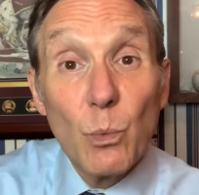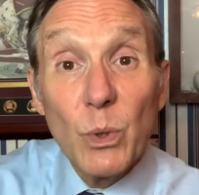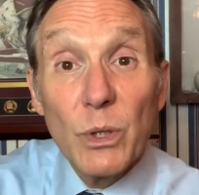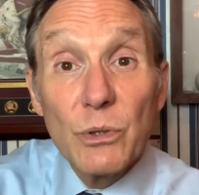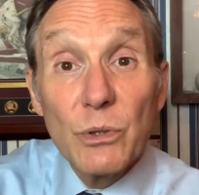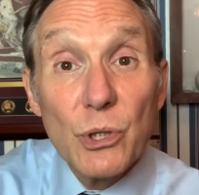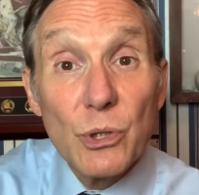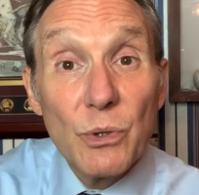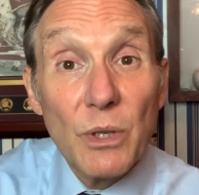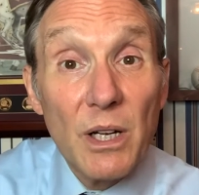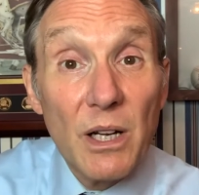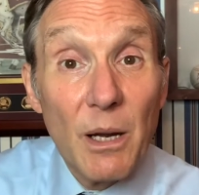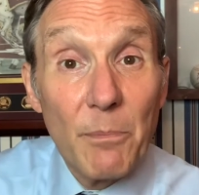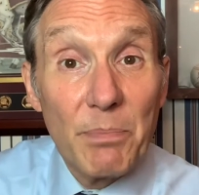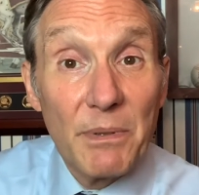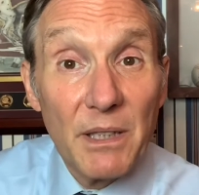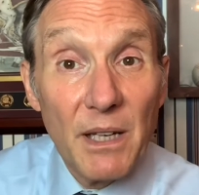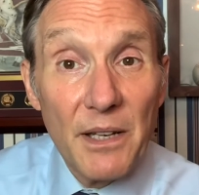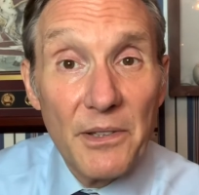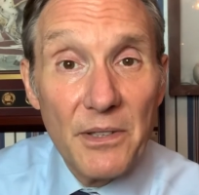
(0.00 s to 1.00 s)
We'll a
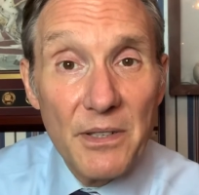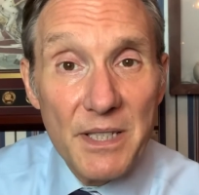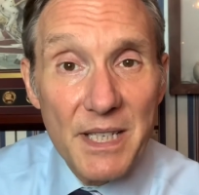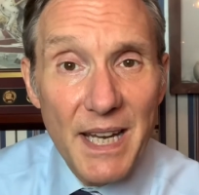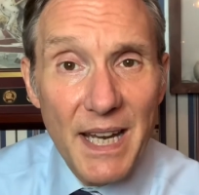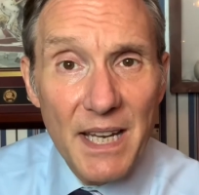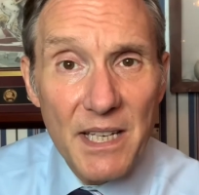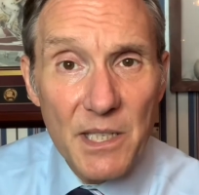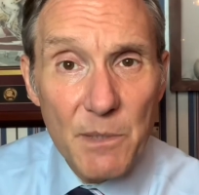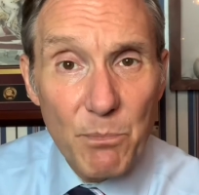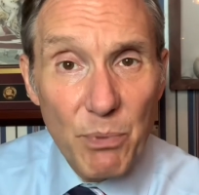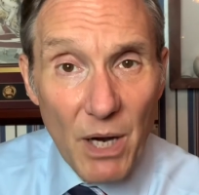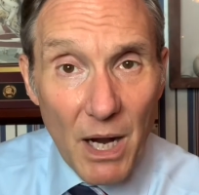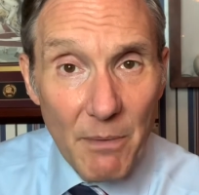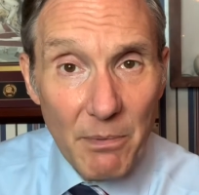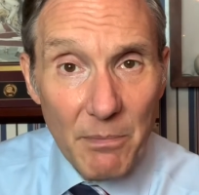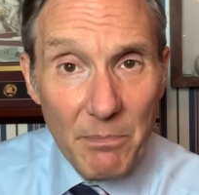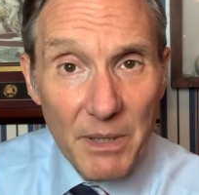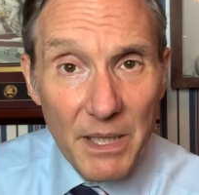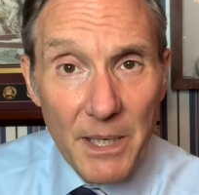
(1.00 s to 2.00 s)
couple other tests
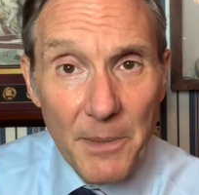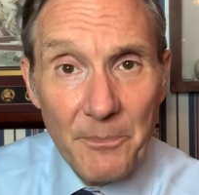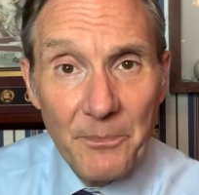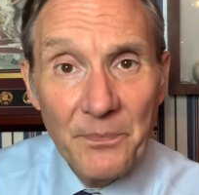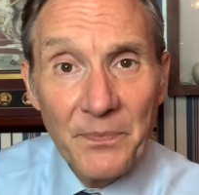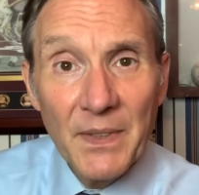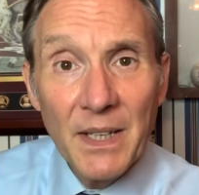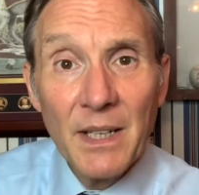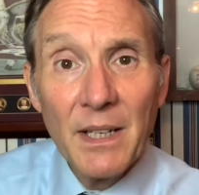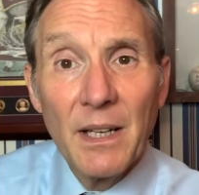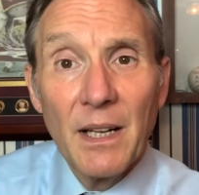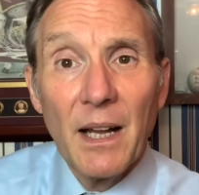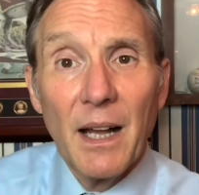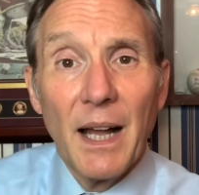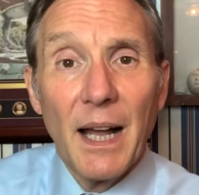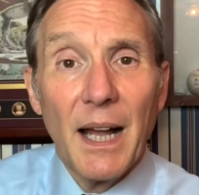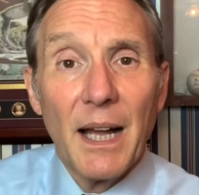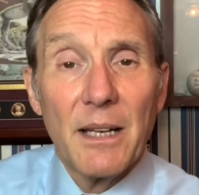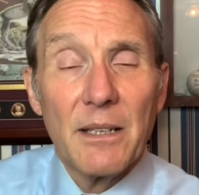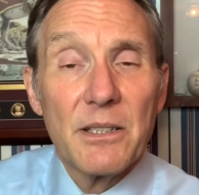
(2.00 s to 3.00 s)
probably
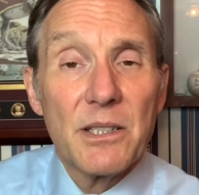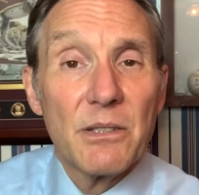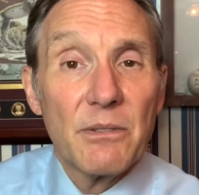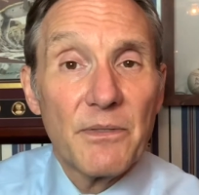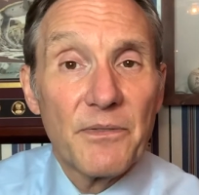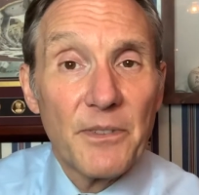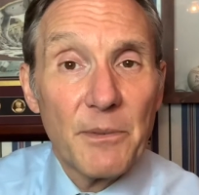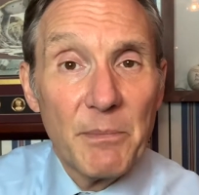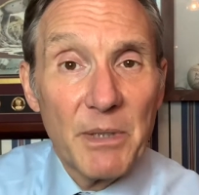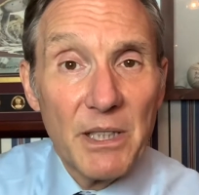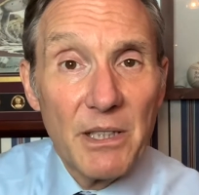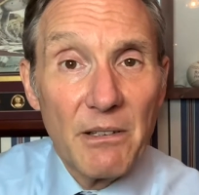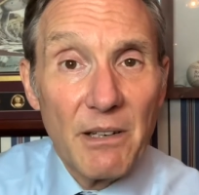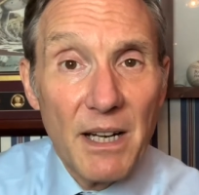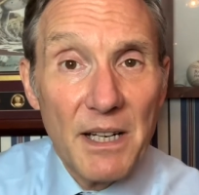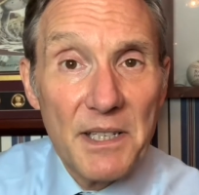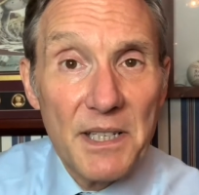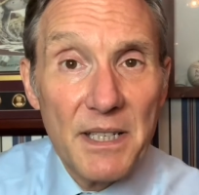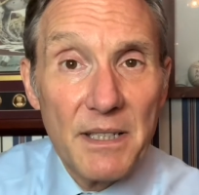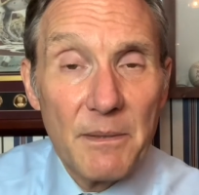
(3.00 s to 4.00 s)
to
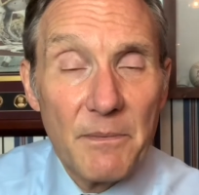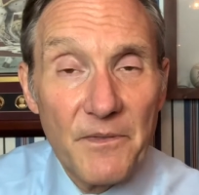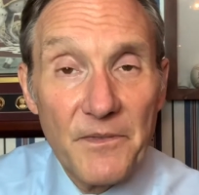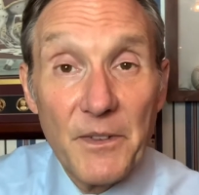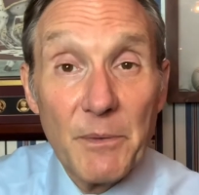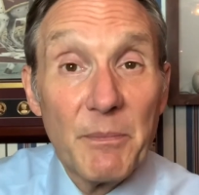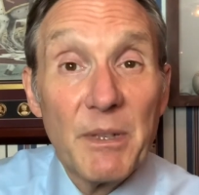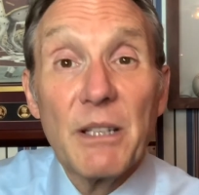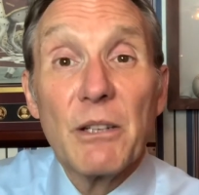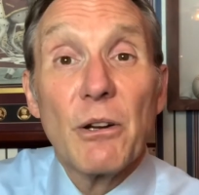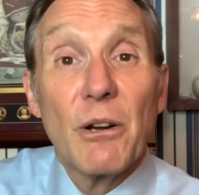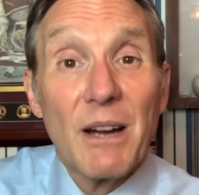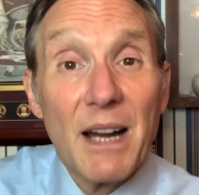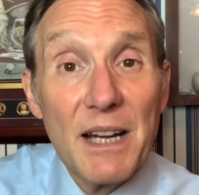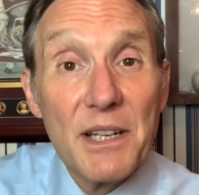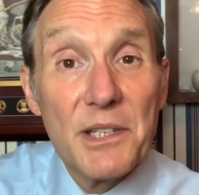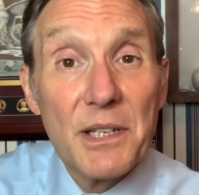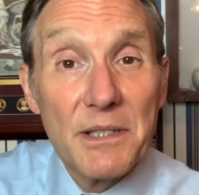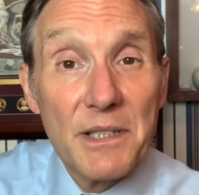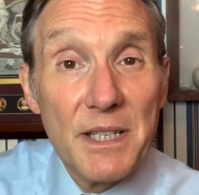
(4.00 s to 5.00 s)

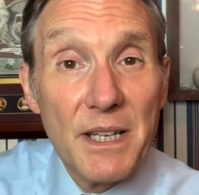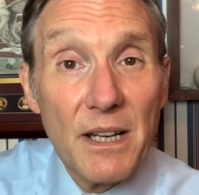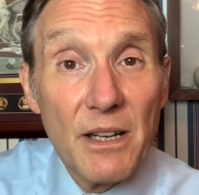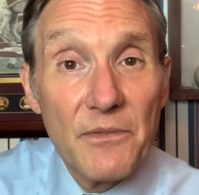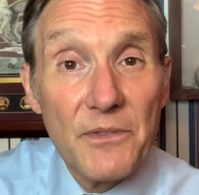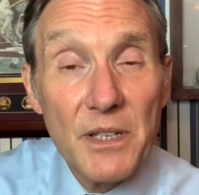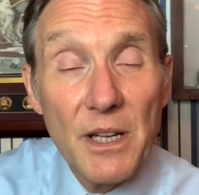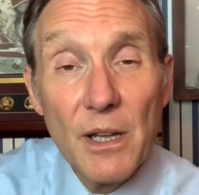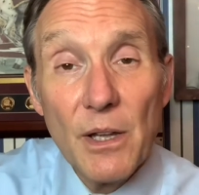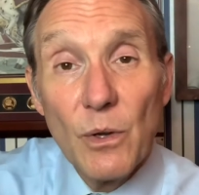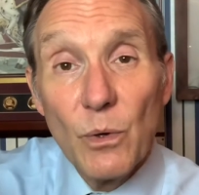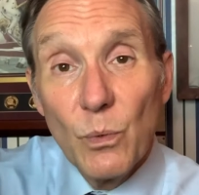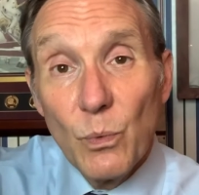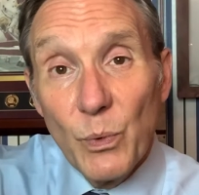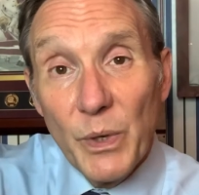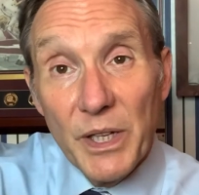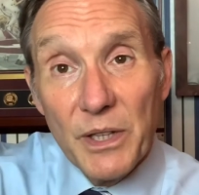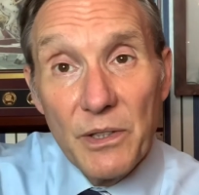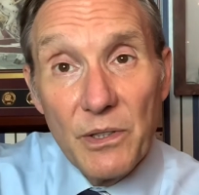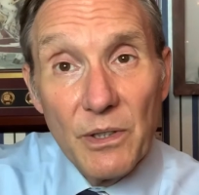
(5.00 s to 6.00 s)
familiarize ourselves
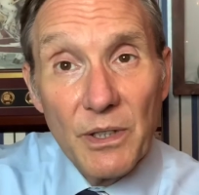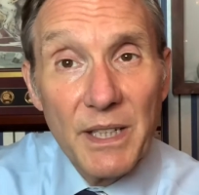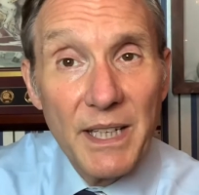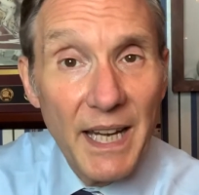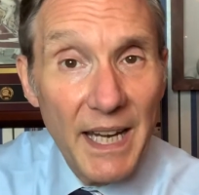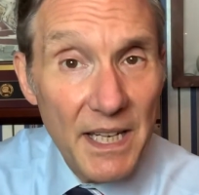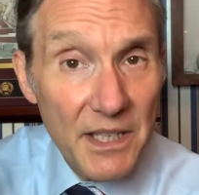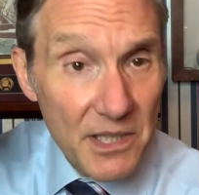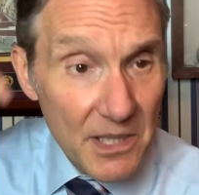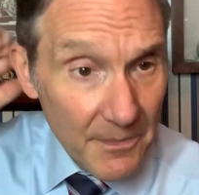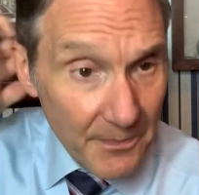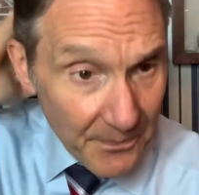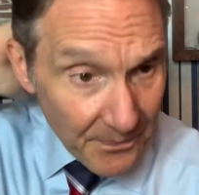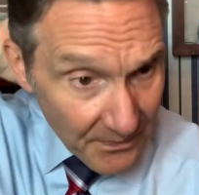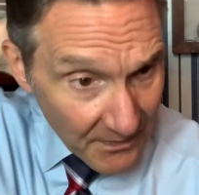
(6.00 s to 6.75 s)
with your case,